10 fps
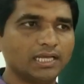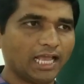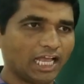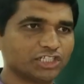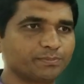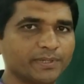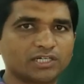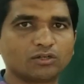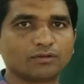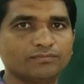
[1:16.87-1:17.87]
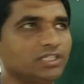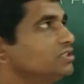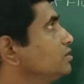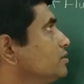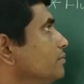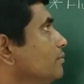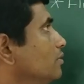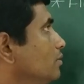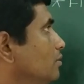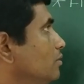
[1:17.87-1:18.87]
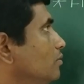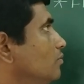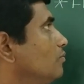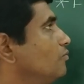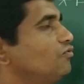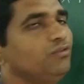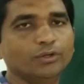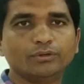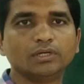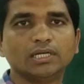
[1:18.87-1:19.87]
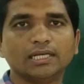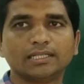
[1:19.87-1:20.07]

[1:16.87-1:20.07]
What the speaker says: aspect of this fluid